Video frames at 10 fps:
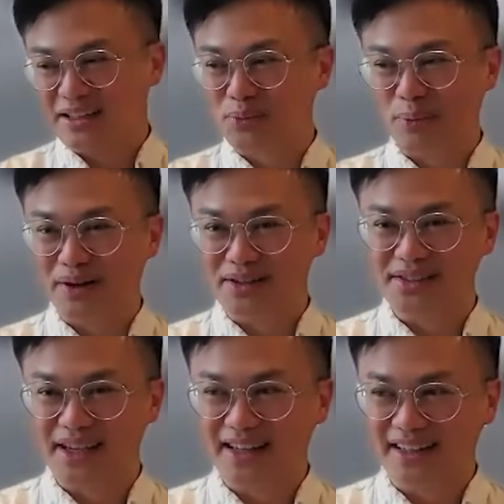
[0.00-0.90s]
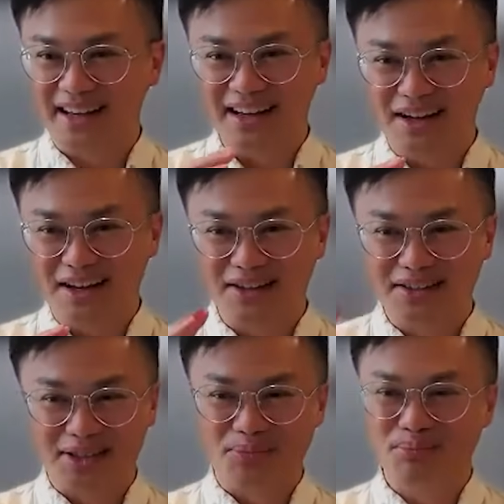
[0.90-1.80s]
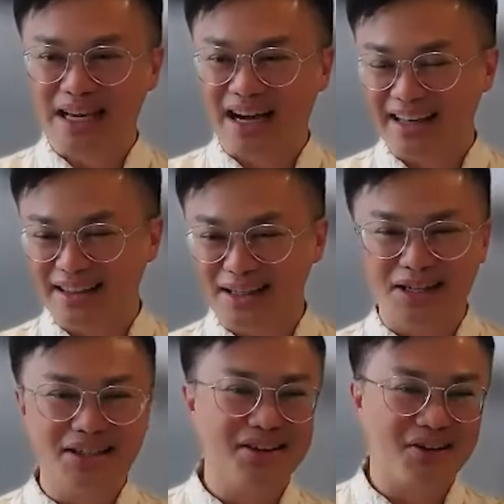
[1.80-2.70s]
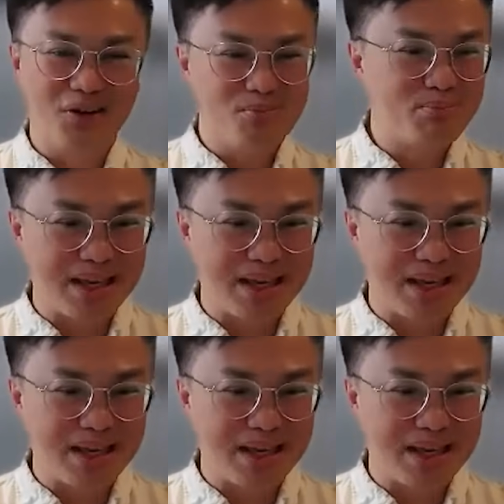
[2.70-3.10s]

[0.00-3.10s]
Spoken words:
experience and getting a behind the curtain